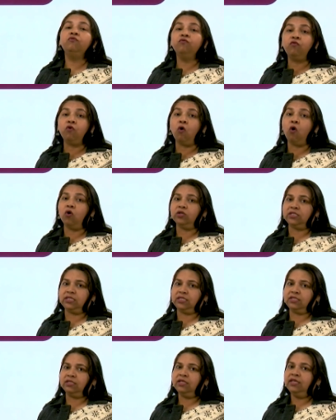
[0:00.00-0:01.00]

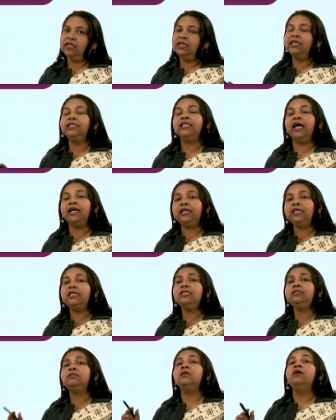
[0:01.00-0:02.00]
was. That
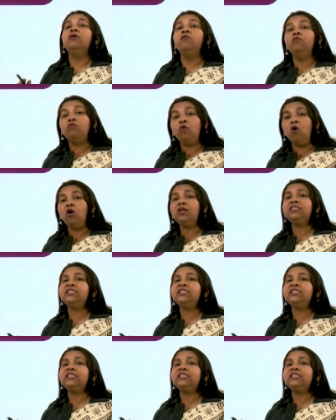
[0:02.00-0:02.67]
is, was